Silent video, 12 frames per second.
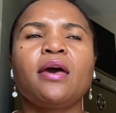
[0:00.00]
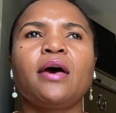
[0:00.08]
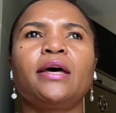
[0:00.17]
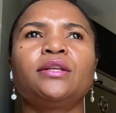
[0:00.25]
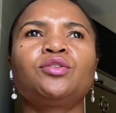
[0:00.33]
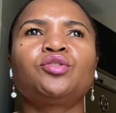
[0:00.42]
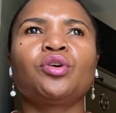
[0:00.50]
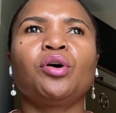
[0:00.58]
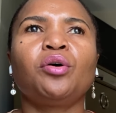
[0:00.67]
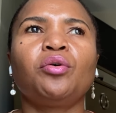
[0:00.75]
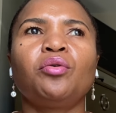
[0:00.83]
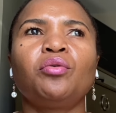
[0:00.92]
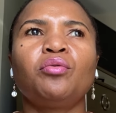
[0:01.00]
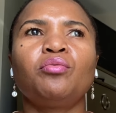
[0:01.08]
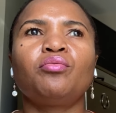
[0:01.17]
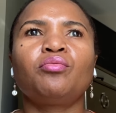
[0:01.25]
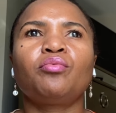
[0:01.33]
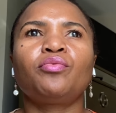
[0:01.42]
And so,
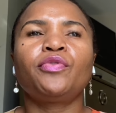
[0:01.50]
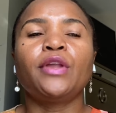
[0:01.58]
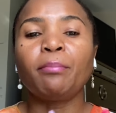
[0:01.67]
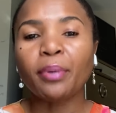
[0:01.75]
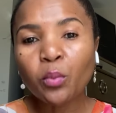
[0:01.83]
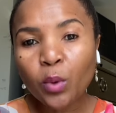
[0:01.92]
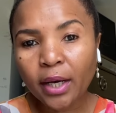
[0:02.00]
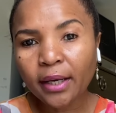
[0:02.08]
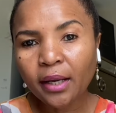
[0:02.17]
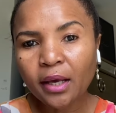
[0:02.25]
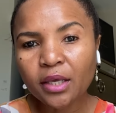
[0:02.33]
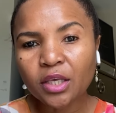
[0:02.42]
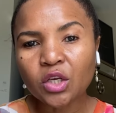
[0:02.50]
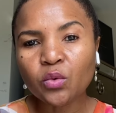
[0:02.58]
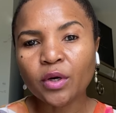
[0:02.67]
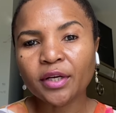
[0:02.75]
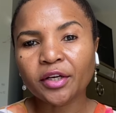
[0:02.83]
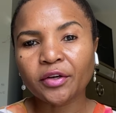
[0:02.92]
number one, you
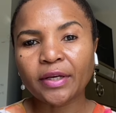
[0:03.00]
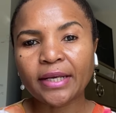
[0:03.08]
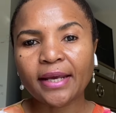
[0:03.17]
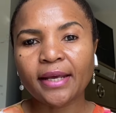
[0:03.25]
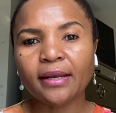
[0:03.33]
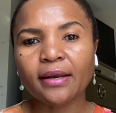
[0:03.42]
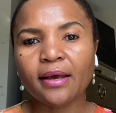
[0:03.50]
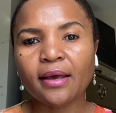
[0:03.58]
want to create